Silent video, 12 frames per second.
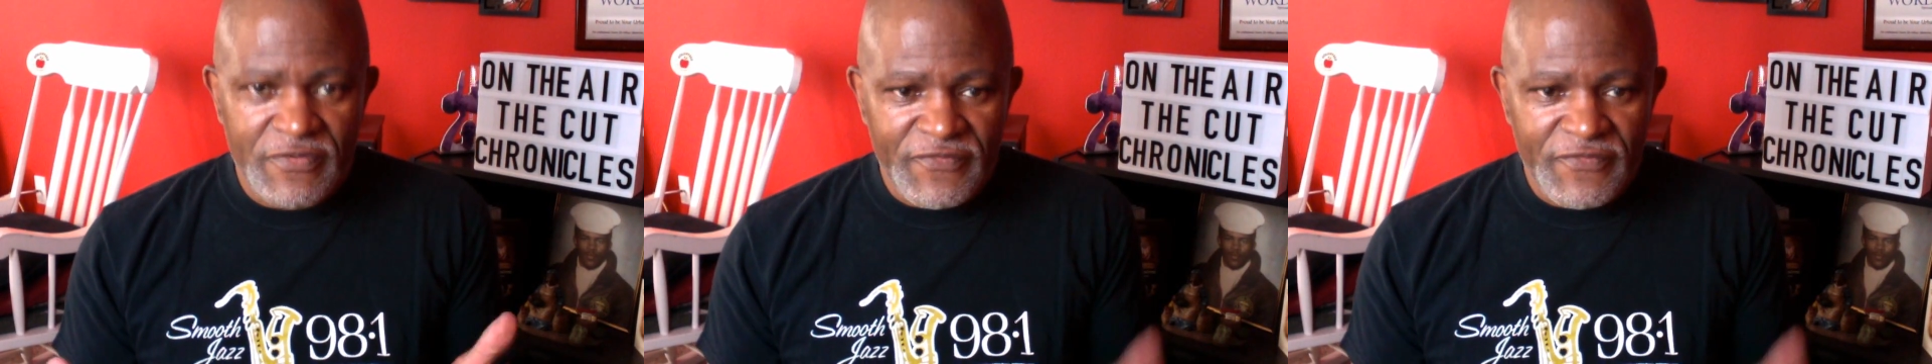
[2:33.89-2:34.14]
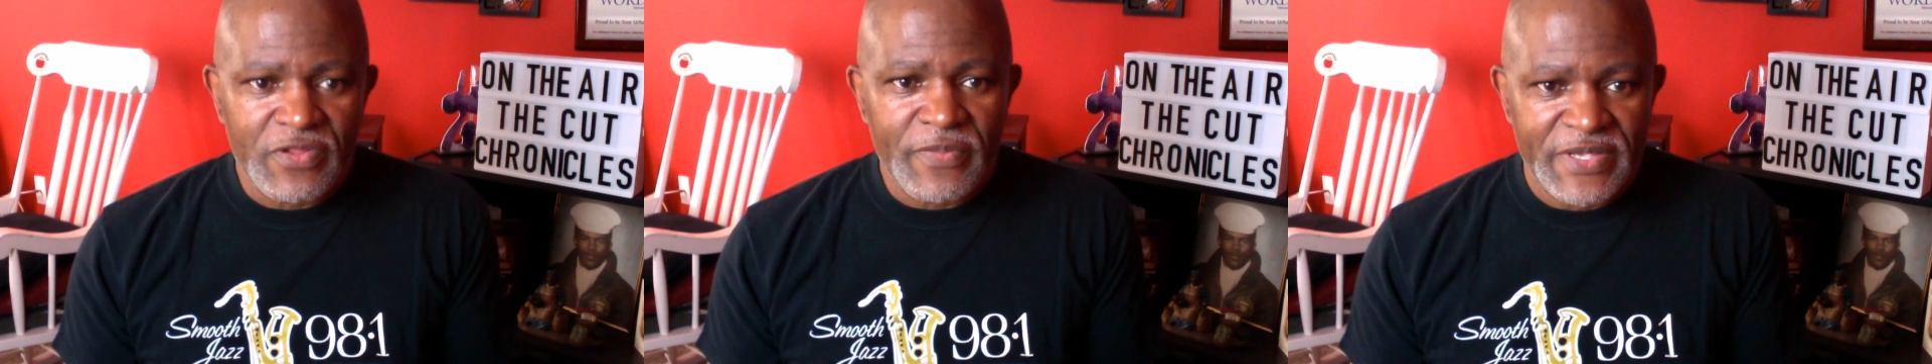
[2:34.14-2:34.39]
the
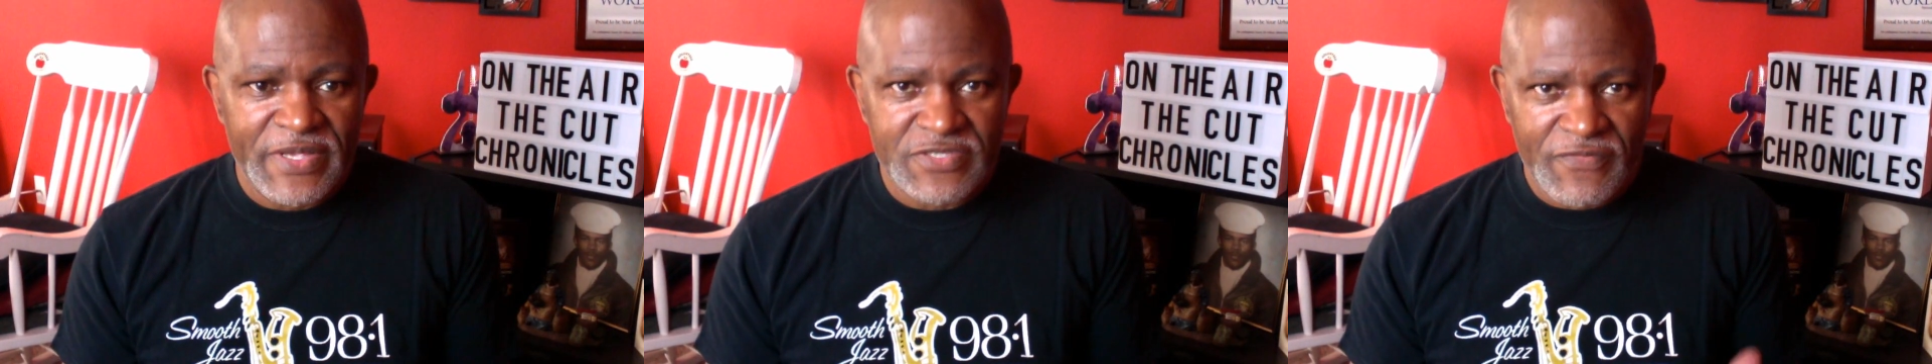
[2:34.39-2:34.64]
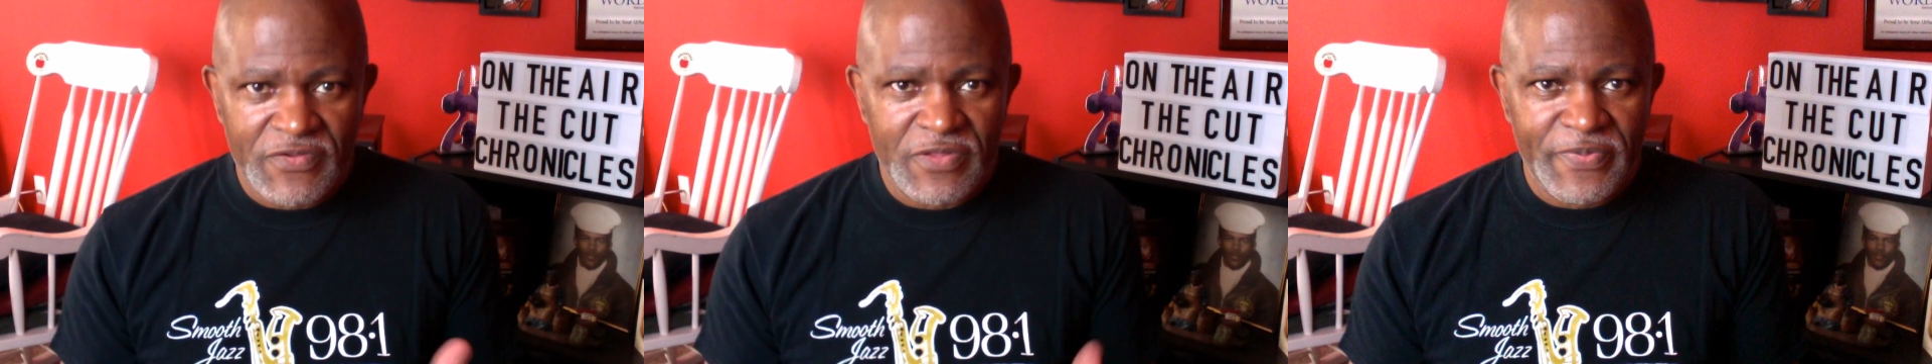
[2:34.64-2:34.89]

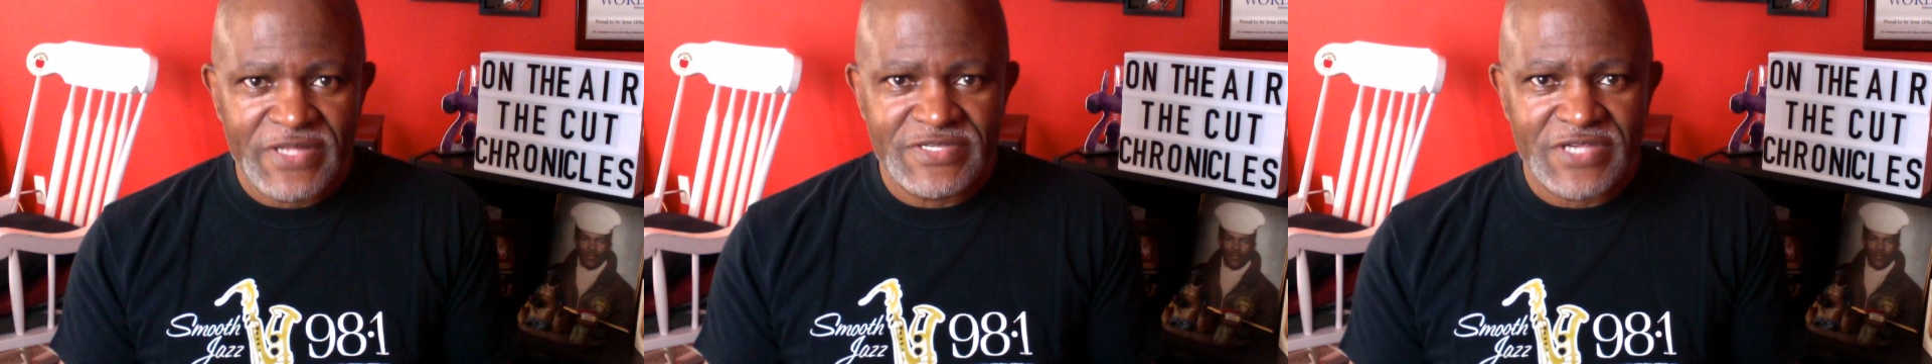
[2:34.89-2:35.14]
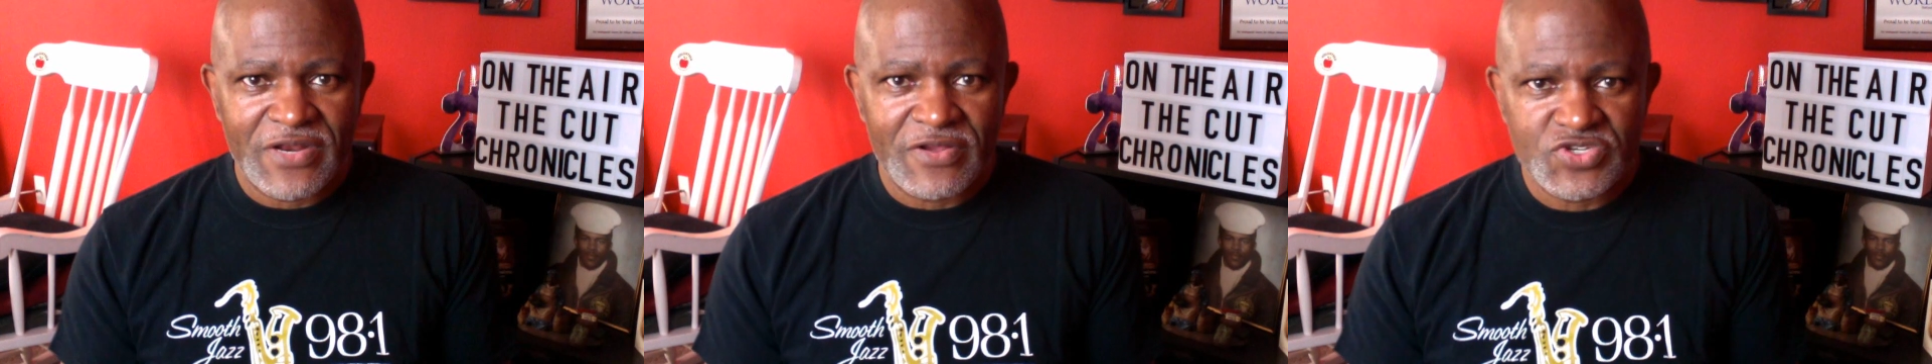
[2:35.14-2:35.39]
Philippines
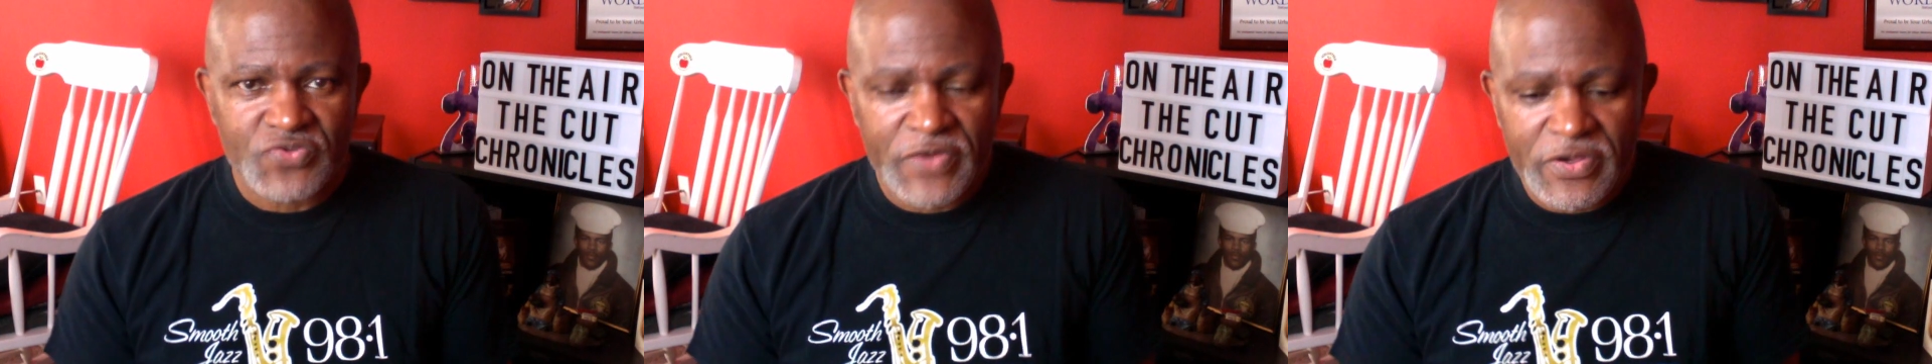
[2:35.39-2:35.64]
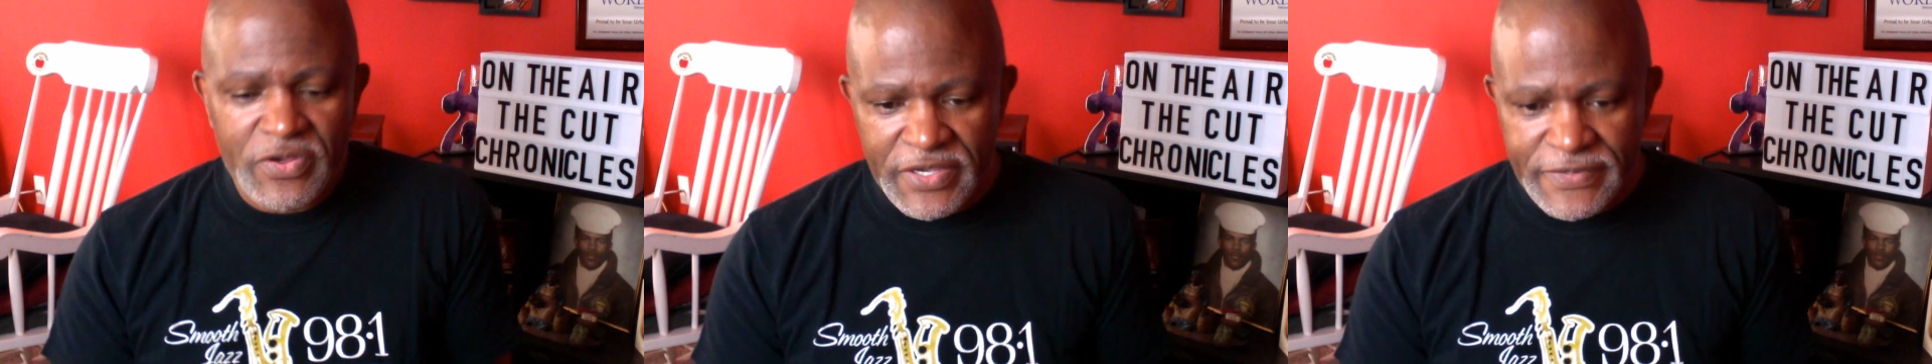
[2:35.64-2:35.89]
and
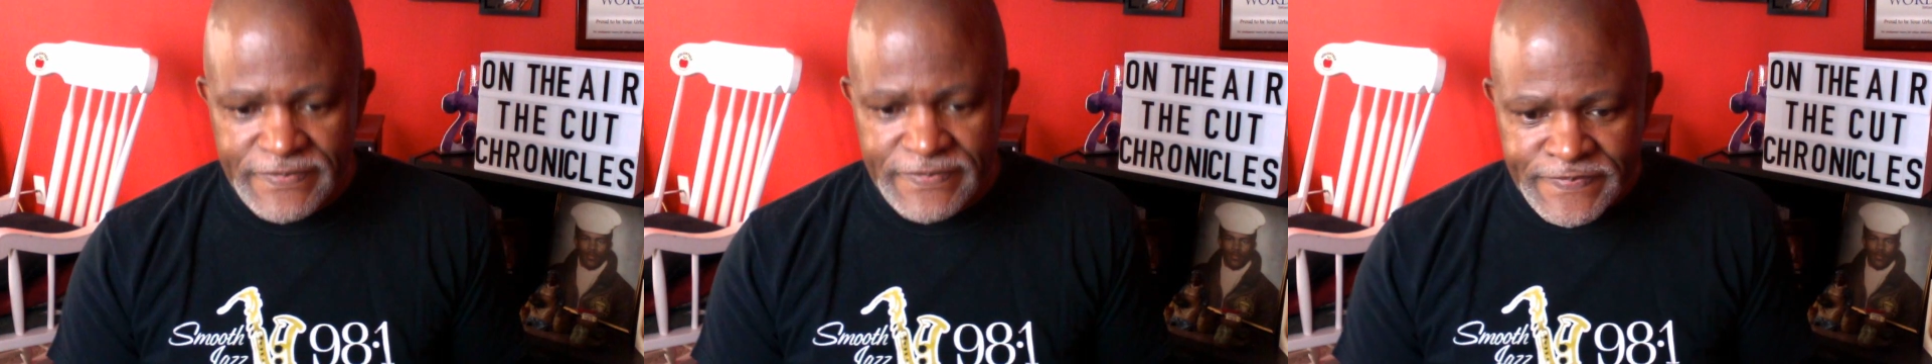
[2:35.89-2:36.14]
Australia.